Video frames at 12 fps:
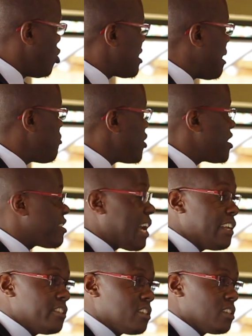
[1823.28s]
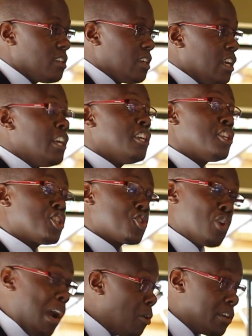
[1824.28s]
do some research, he
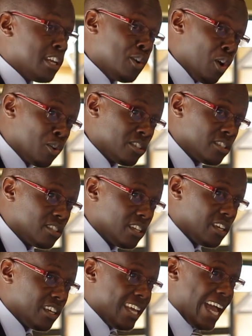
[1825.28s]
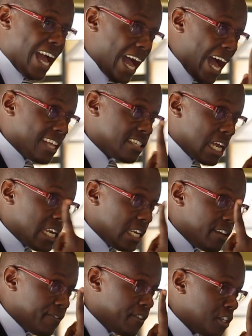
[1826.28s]
struggled a lot as an
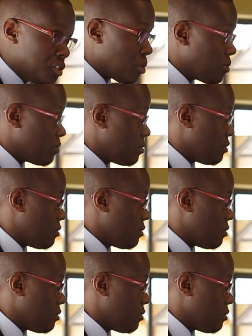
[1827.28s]
individual